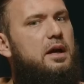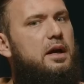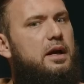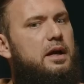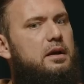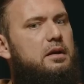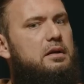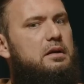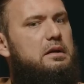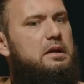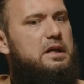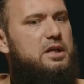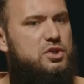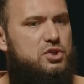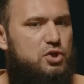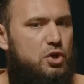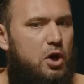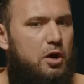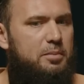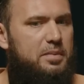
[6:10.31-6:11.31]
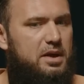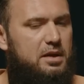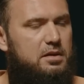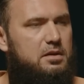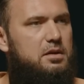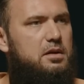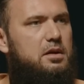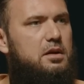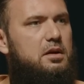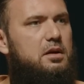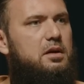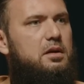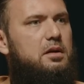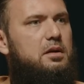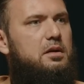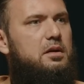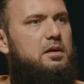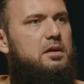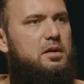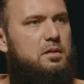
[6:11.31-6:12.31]
And he saw me in
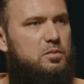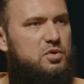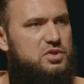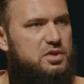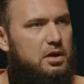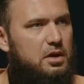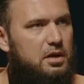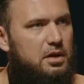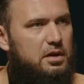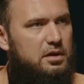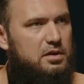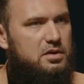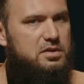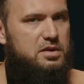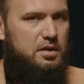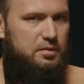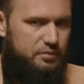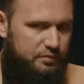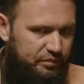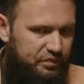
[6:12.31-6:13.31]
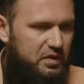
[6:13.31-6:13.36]
the musalla and he said,